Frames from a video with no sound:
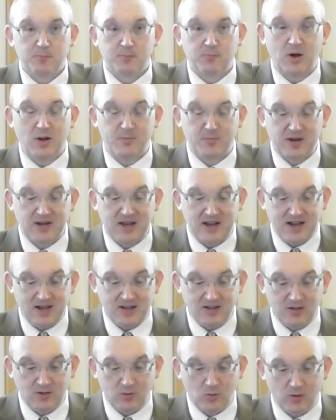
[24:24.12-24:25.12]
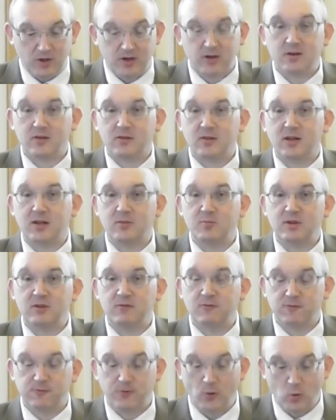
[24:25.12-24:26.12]
propaganda work that had been
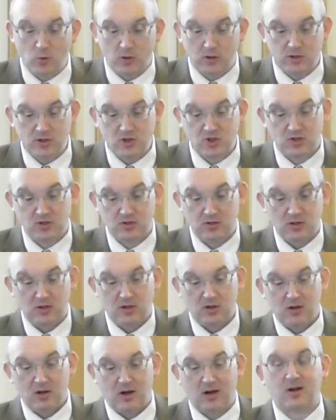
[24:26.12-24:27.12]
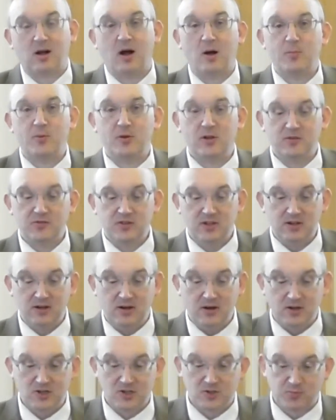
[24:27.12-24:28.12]
forged a couple of
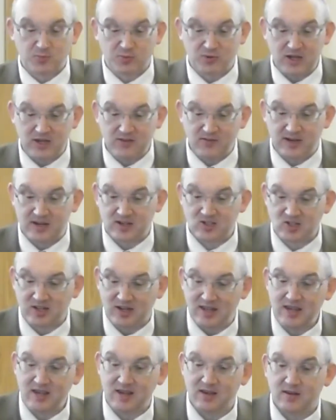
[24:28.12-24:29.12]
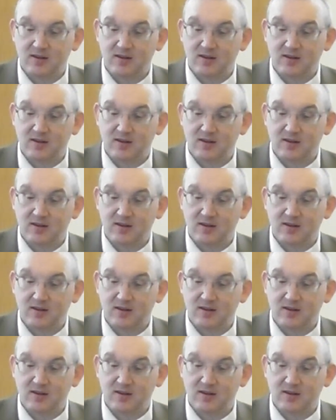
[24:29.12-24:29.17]
years previously,